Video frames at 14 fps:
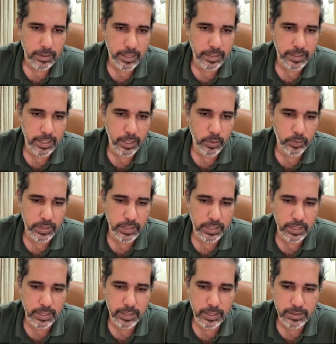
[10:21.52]
Ling Lao will
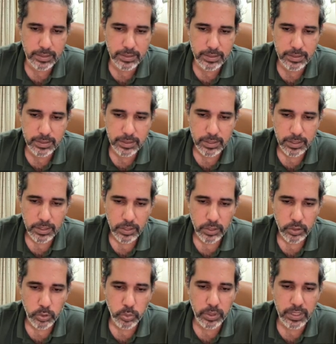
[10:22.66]
heal us.
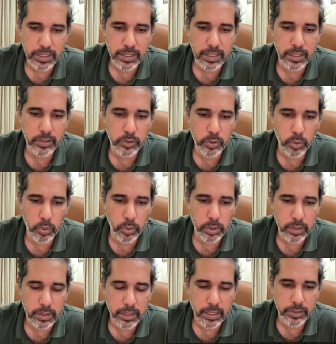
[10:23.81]
You need control.
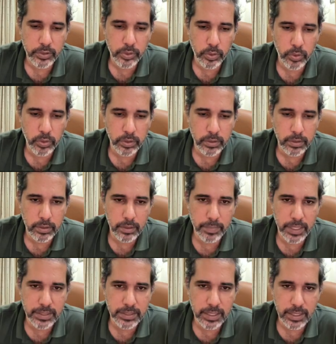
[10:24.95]
Control,
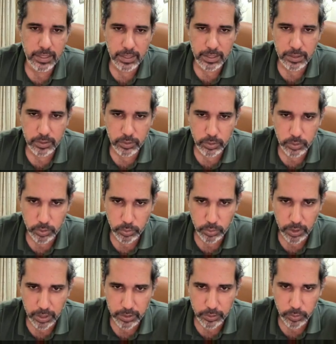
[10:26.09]
basically, to
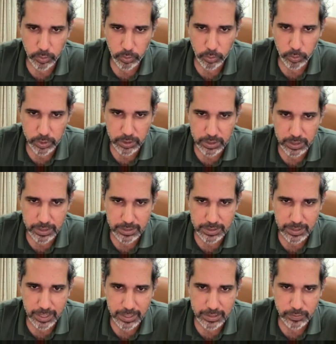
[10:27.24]
control these
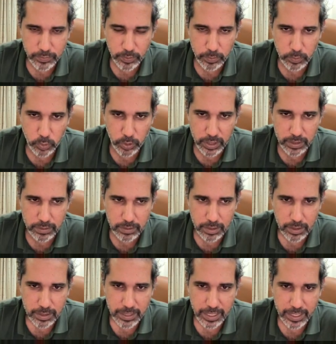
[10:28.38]
guys from
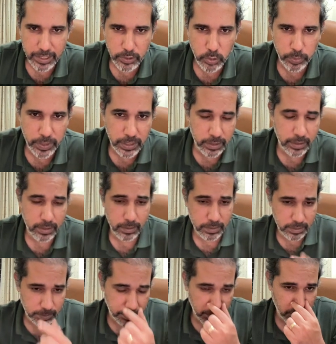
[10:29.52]
taking too many
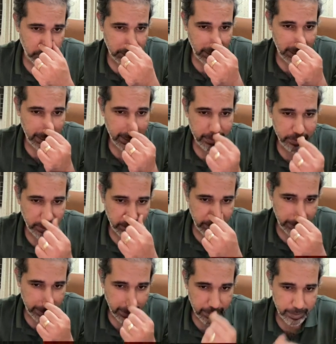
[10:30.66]
turns because they hit
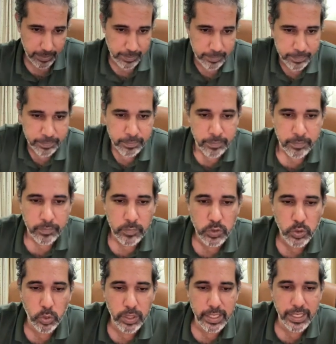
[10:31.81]
really hard.
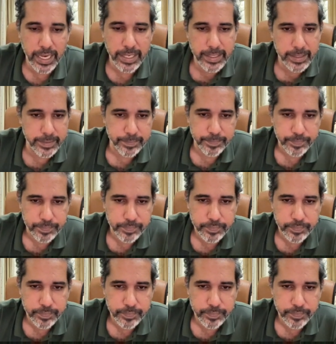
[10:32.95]
So Kraken.